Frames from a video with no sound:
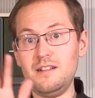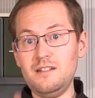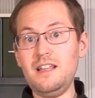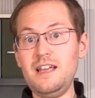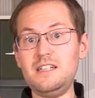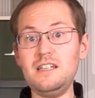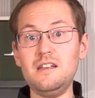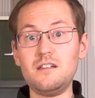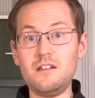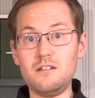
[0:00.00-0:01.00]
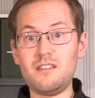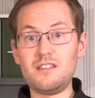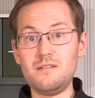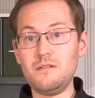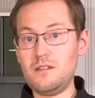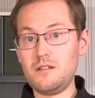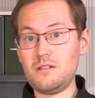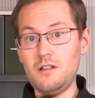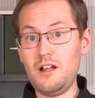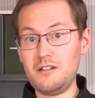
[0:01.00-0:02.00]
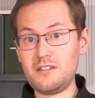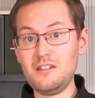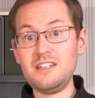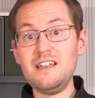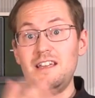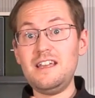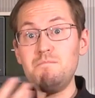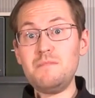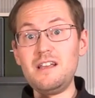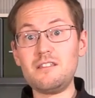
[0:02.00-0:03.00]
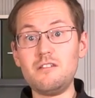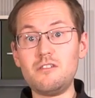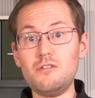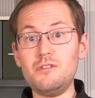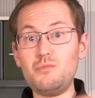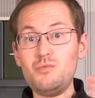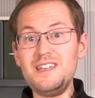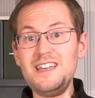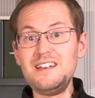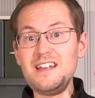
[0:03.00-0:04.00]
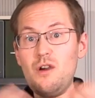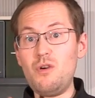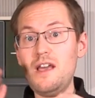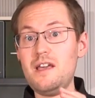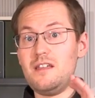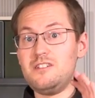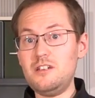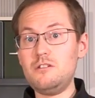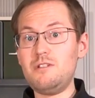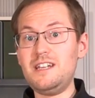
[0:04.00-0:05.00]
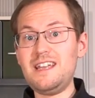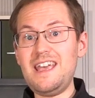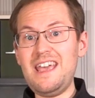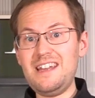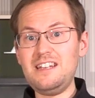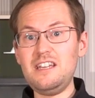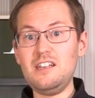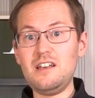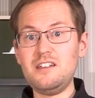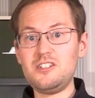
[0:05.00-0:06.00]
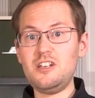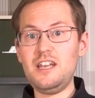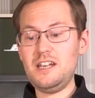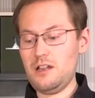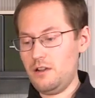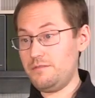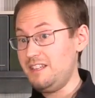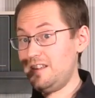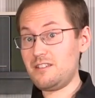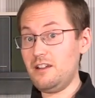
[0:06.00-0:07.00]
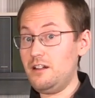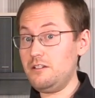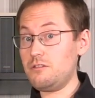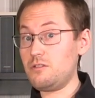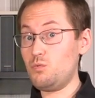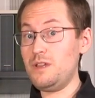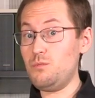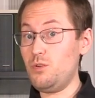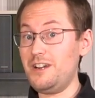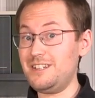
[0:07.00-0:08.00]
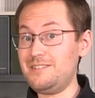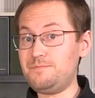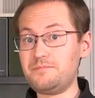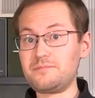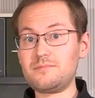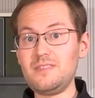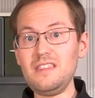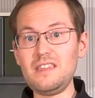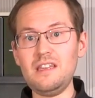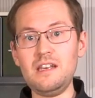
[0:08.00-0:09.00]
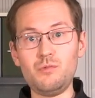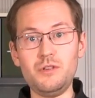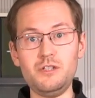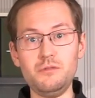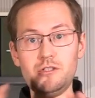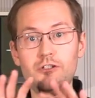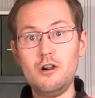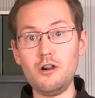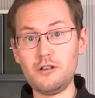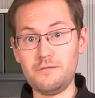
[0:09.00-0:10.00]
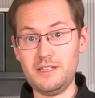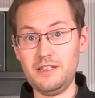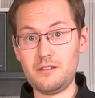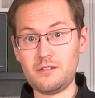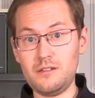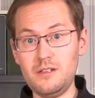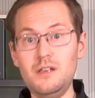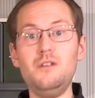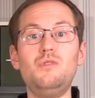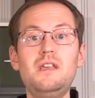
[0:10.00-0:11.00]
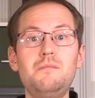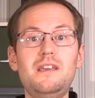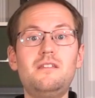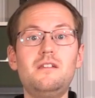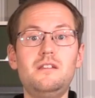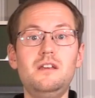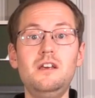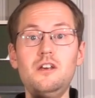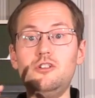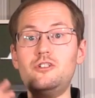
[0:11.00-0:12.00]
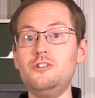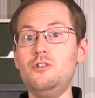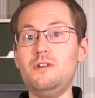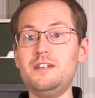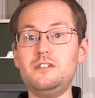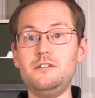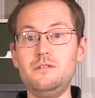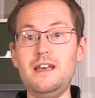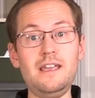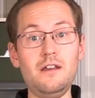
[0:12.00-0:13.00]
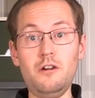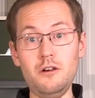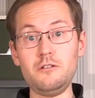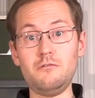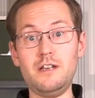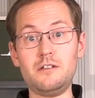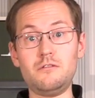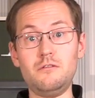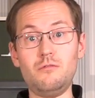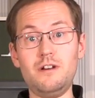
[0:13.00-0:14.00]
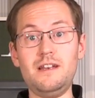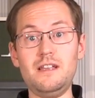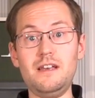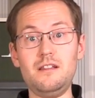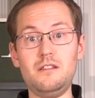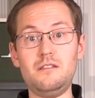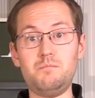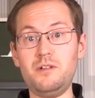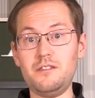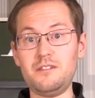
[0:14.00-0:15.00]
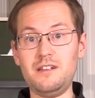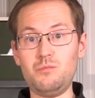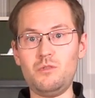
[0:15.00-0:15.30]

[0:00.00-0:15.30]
light constant. It makes it so that we can now generate any shade of these colors we want. And if we do a chart of these, we can basically show it to a art director or any other person that